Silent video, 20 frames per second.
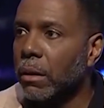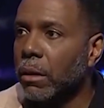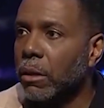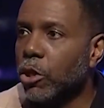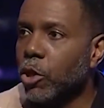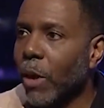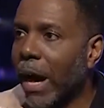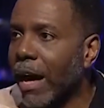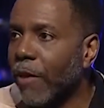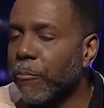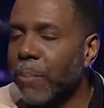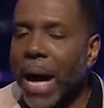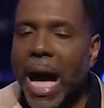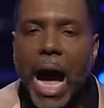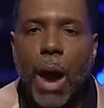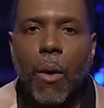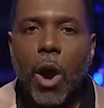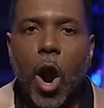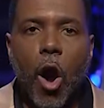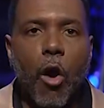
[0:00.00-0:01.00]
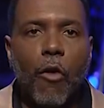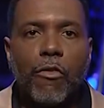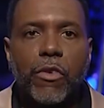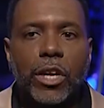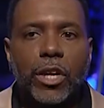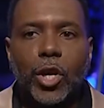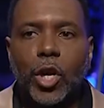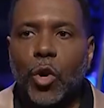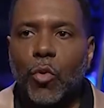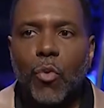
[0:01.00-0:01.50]
You have power over
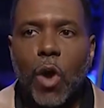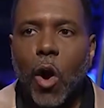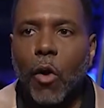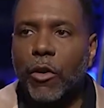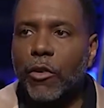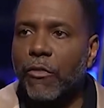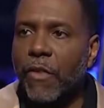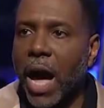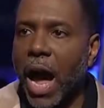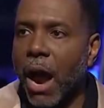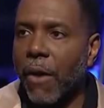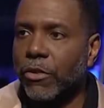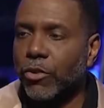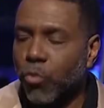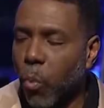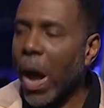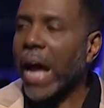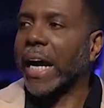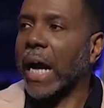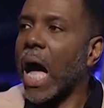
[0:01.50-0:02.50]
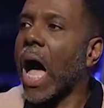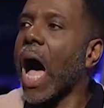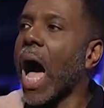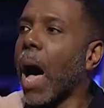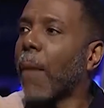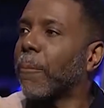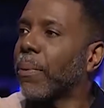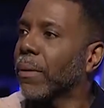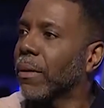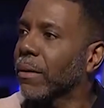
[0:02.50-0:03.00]
the coronavirus. Wake
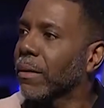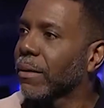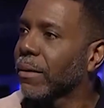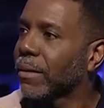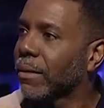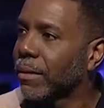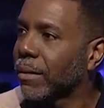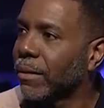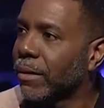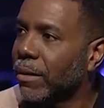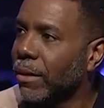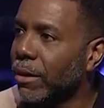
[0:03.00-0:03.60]
up.